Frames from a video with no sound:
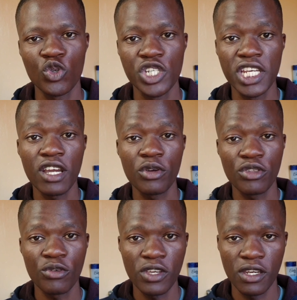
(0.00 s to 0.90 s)
to share
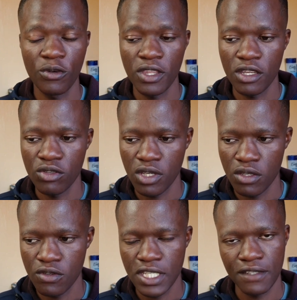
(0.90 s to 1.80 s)
with you in a way that you can
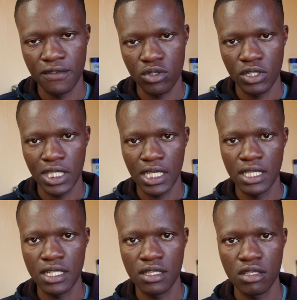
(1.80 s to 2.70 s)
use artificial
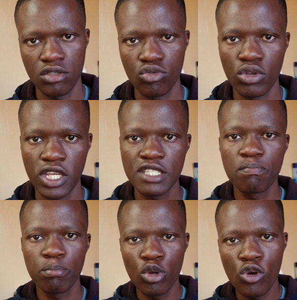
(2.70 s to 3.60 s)
intelligence is to
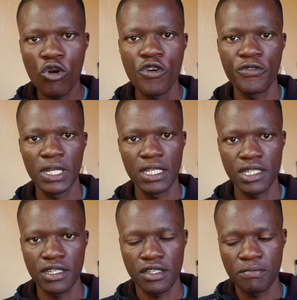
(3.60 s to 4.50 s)
explore
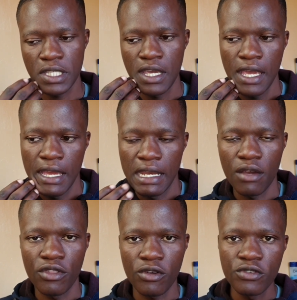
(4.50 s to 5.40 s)
relationships.
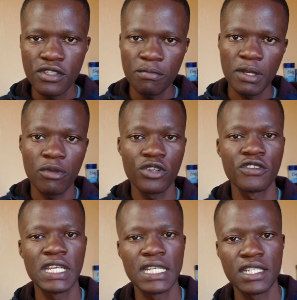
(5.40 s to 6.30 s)
Now, the concept about
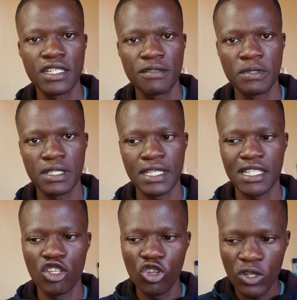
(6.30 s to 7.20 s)
relationships is
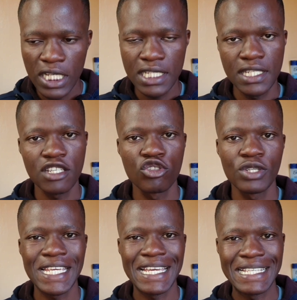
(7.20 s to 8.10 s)
that knowledge does
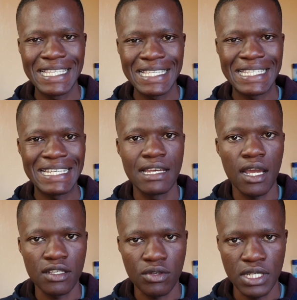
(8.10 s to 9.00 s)
not exist in
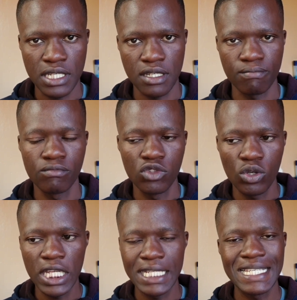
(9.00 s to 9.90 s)
isolation.
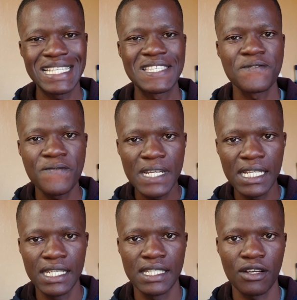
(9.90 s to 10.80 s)
Knowledge is
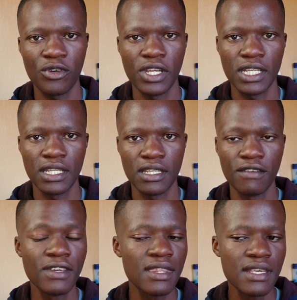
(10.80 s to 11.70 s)
really interconnected.
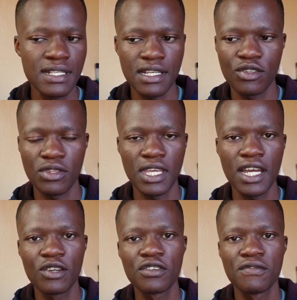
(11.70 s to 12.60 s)
Even things that you think
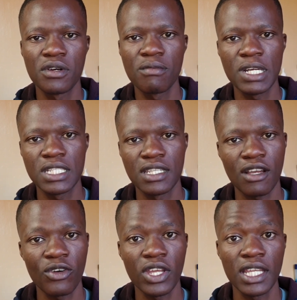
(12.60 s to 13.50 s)
are not very much
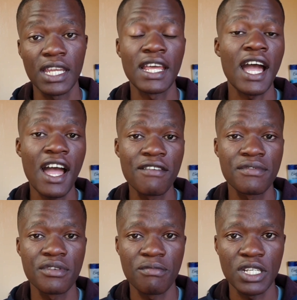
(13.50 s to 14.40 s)
interconnected are
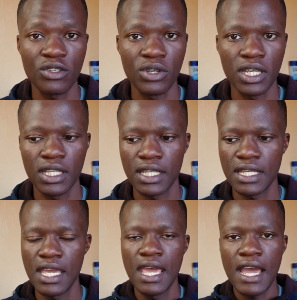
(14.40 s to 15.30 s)
very much connected.
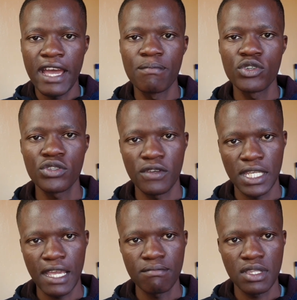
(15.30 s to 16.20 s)
And most of the
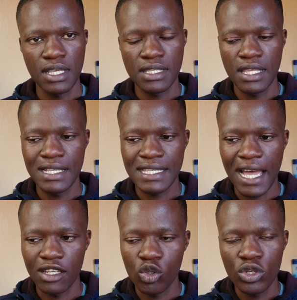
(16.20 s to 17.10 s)
times, these things
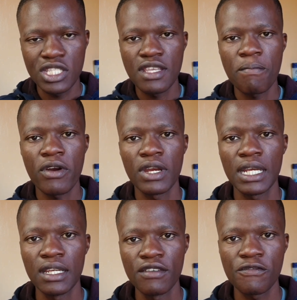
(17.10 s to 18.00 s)
are taught
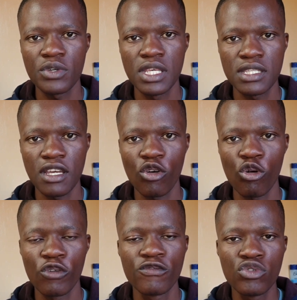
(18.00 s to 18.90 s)
separately for the sake
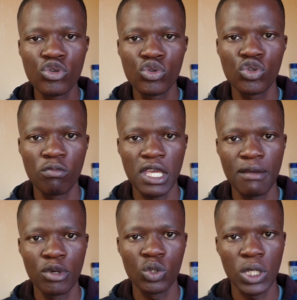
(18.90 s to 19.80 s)
of you to be
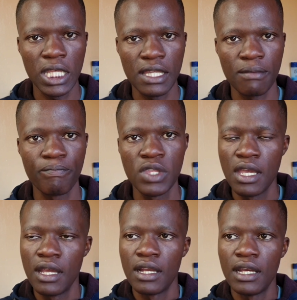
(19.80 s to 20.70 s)
able to learn them.
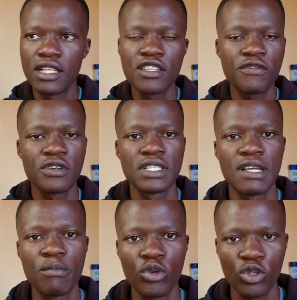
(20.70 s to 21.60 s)
Let's say, for
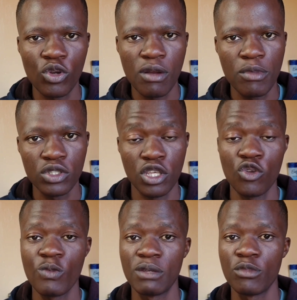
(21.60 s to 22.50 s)
example, we talk about the
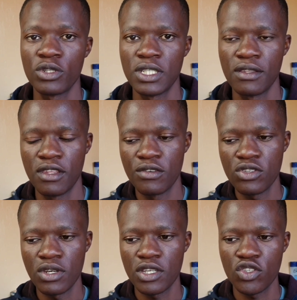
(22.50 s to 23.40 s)
human body. The
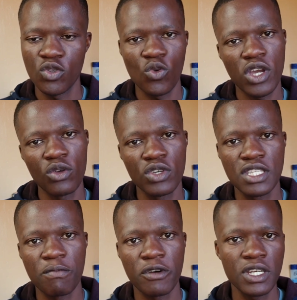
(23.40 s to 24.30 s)
reason as to why we
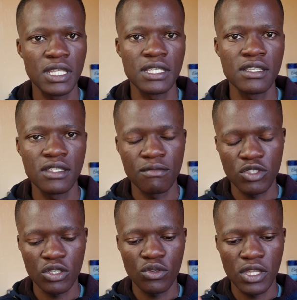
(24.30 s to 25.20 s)
separate the systems
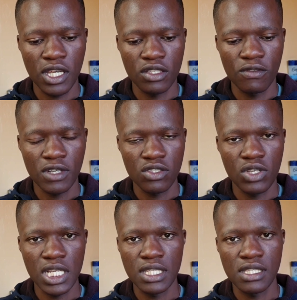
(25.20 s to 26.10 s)
into the
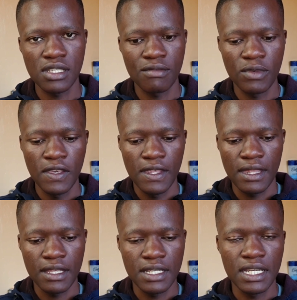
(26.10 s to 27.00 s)
cardiovascular system,
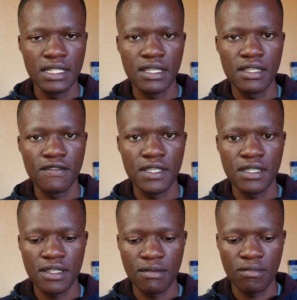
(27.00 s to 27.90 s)
the digestive
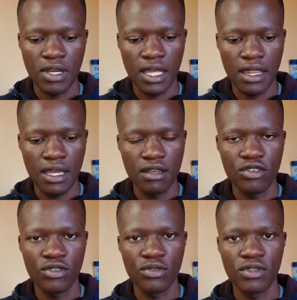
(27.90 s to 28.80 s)
system, and then
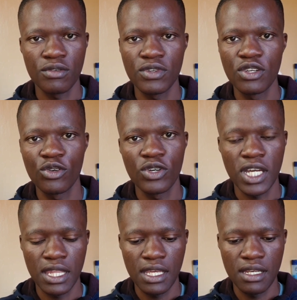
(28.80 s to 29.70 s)
the renal,
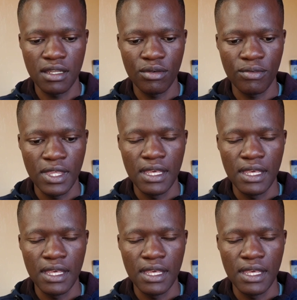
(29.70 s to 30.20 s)
and then the